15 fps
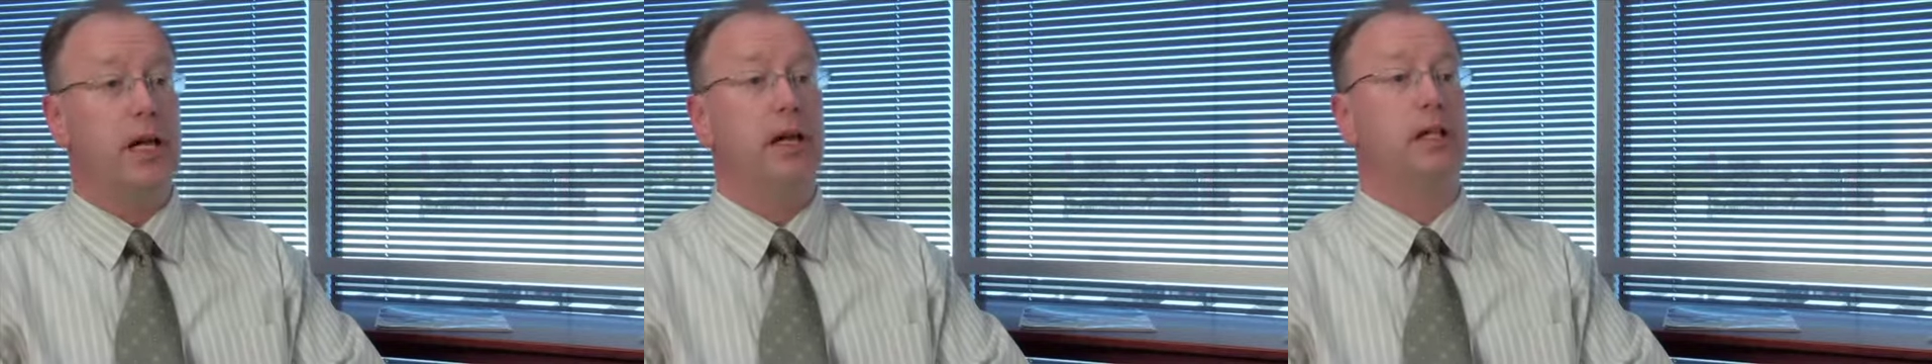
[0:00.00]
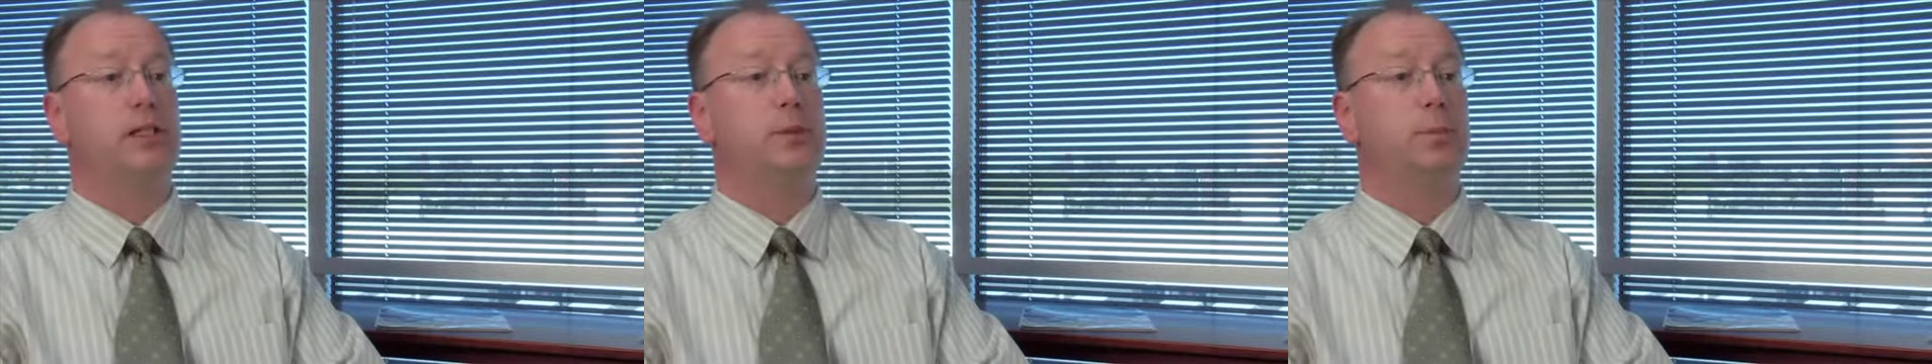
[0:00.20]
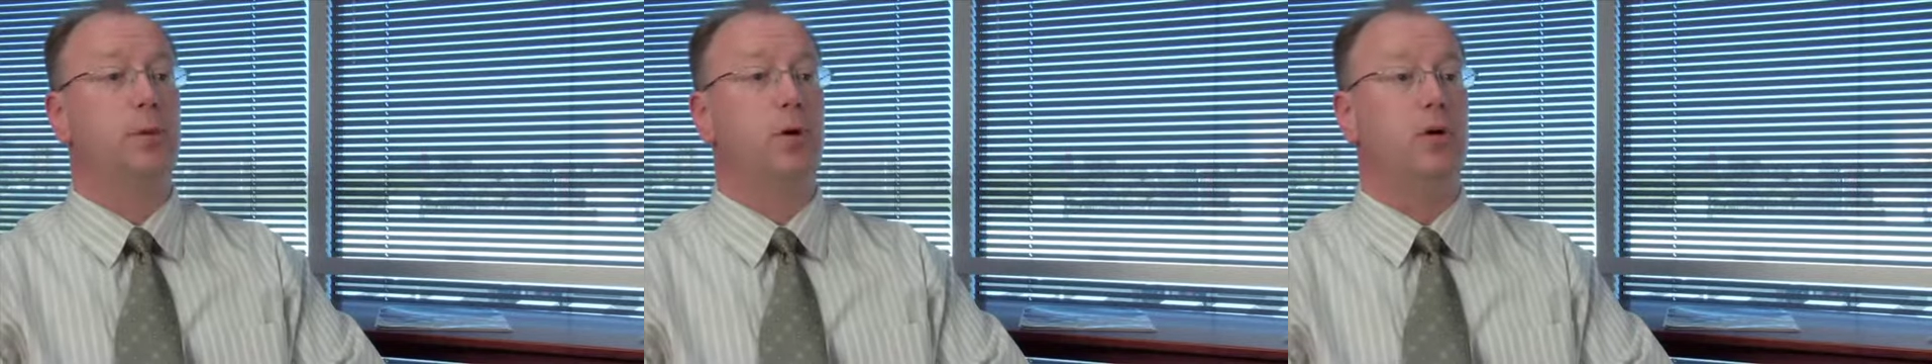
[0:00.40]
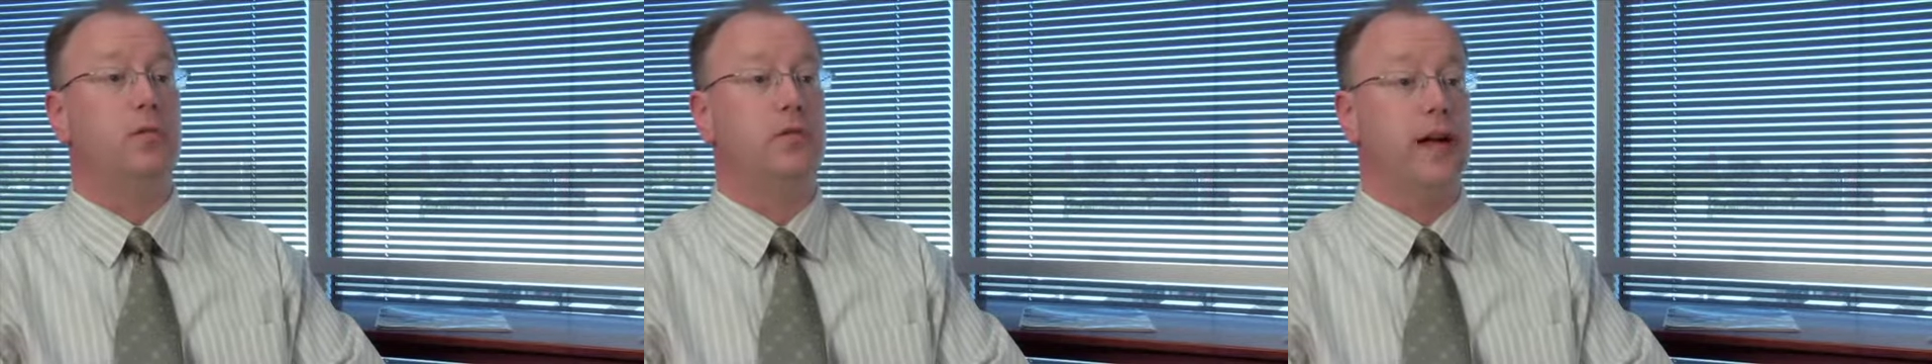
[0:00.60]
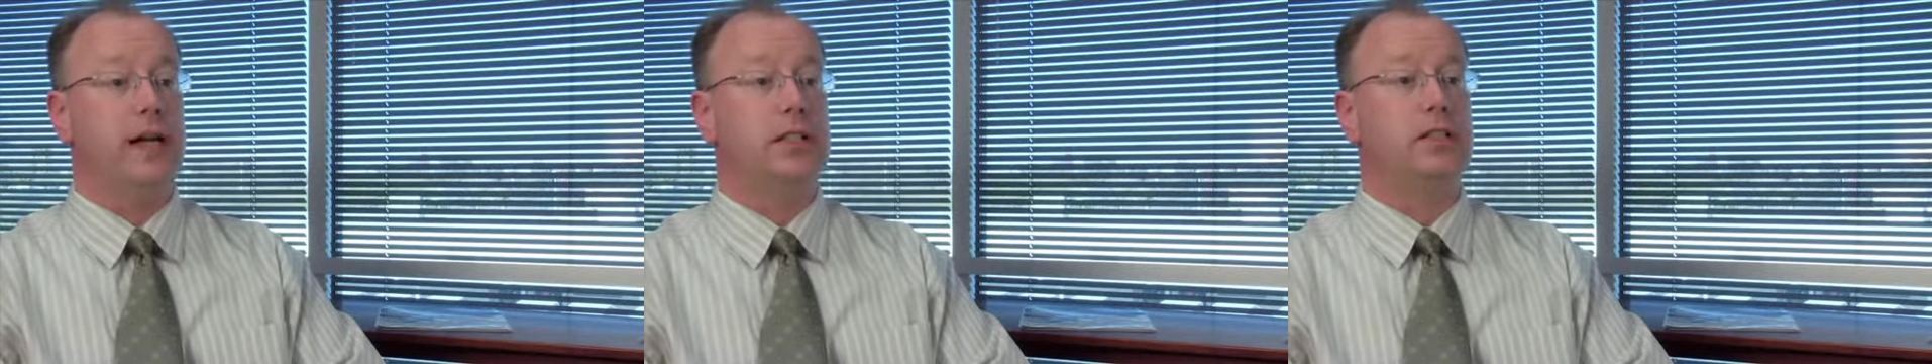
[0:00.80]
and explore
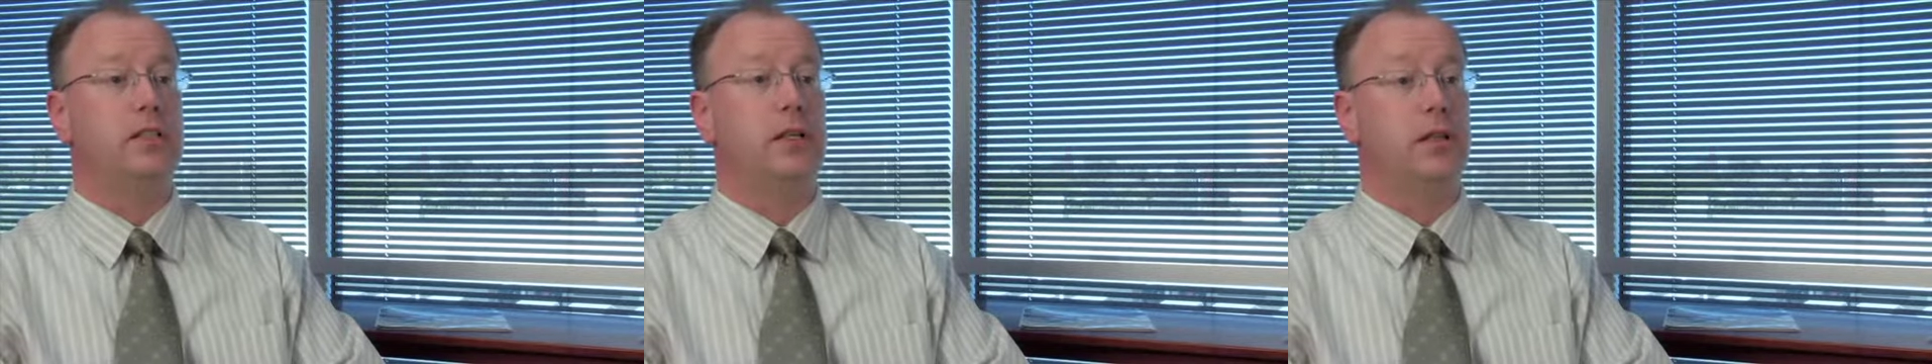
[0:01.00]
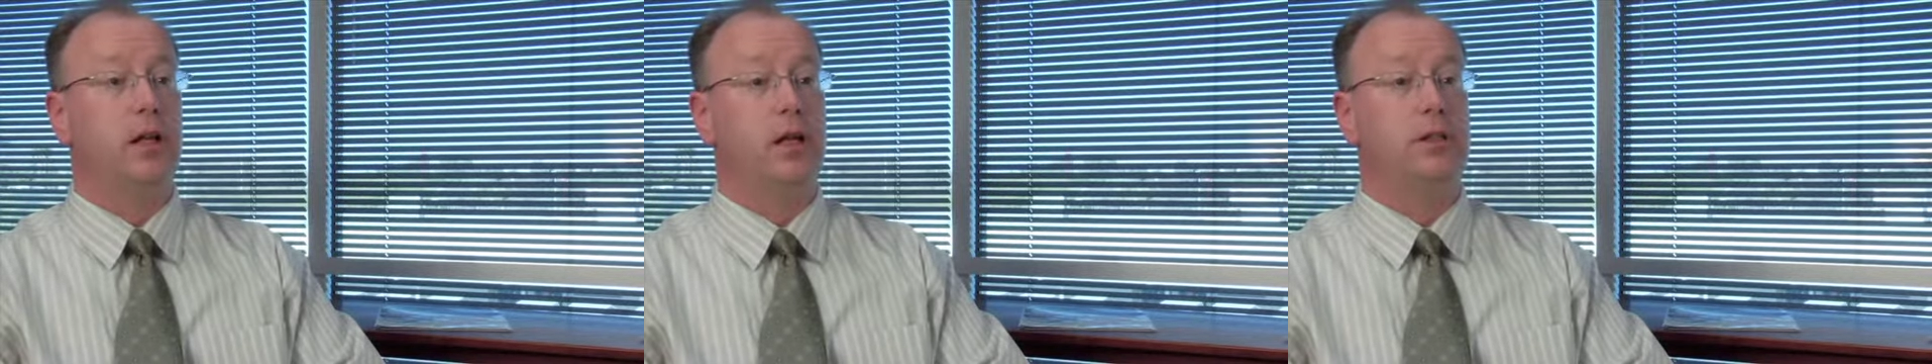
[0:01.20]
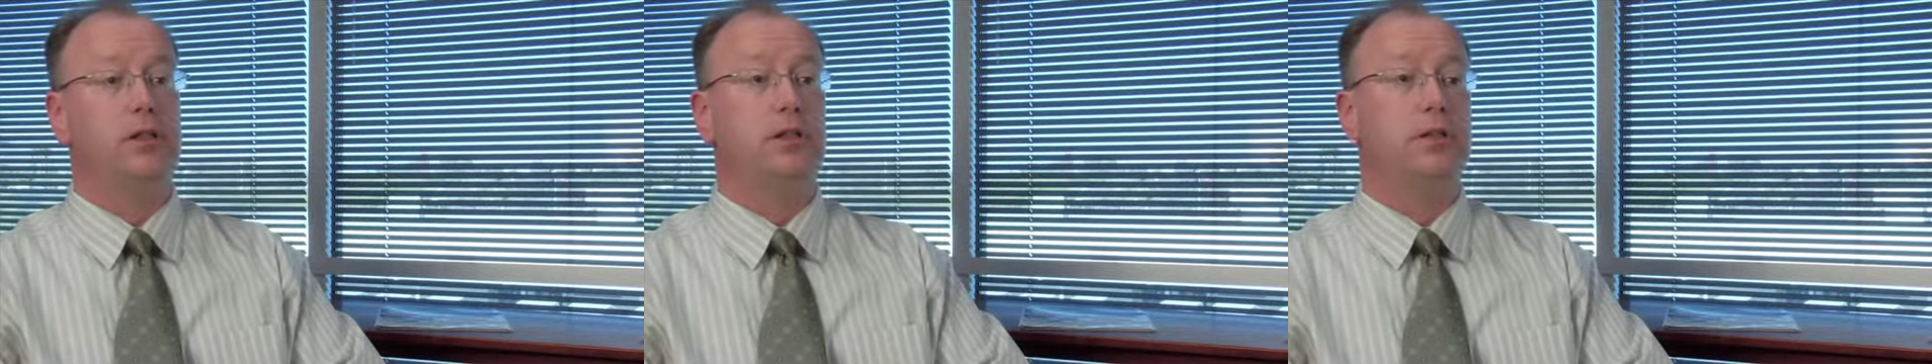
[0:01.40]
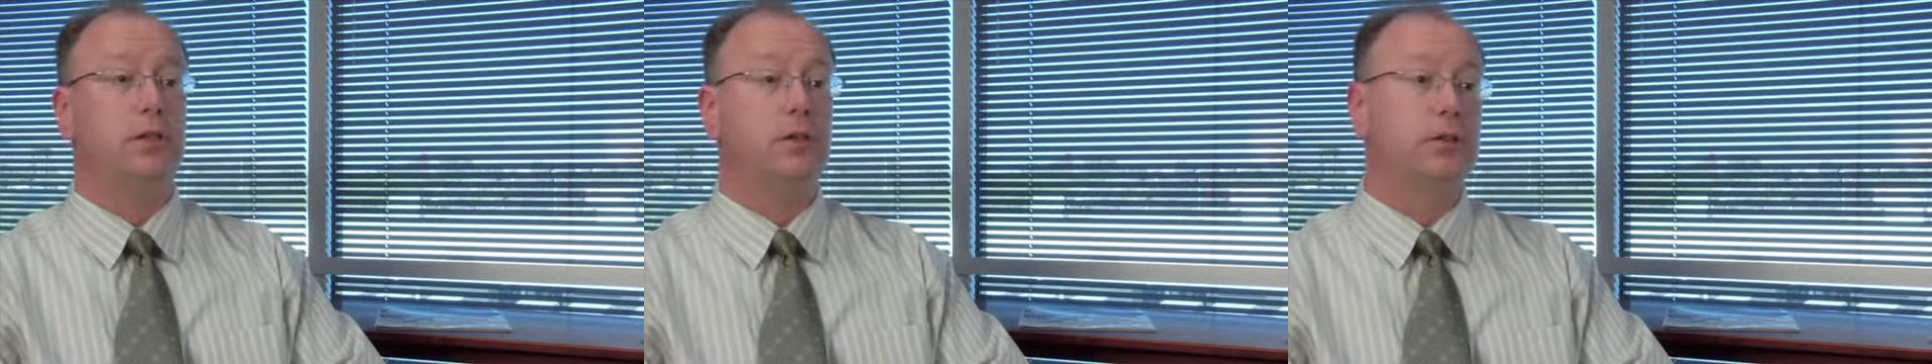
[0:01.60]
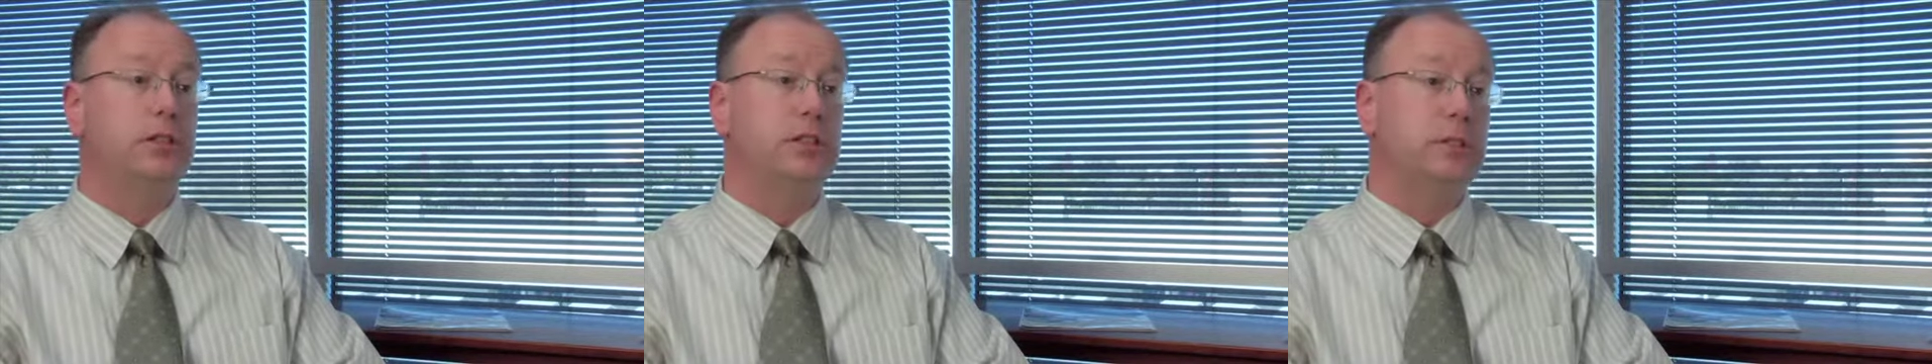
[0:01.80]
vastly larger
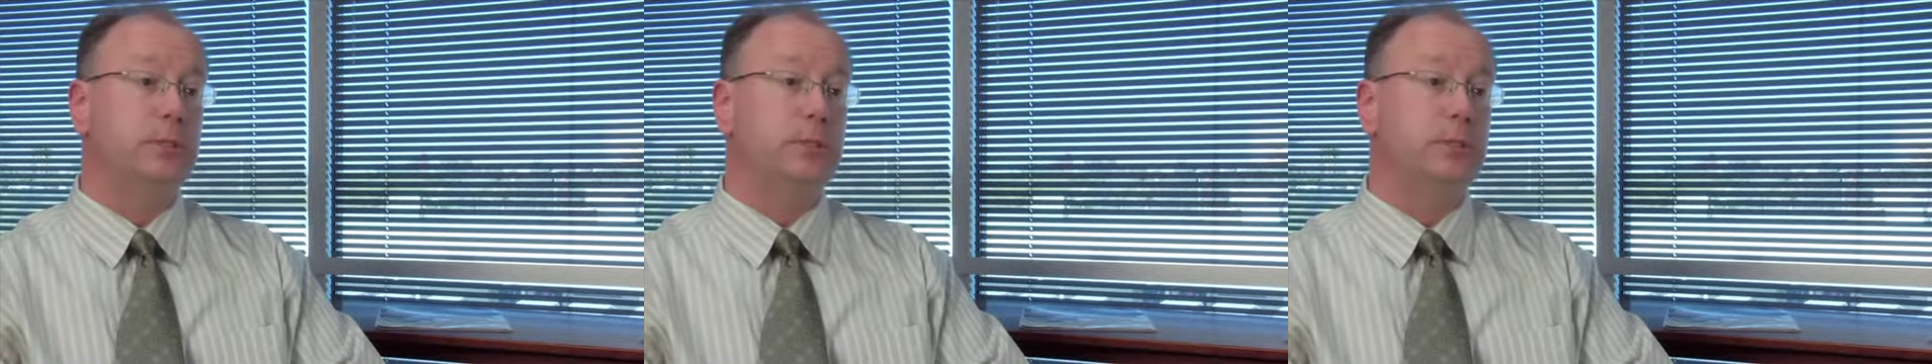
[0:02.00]
solution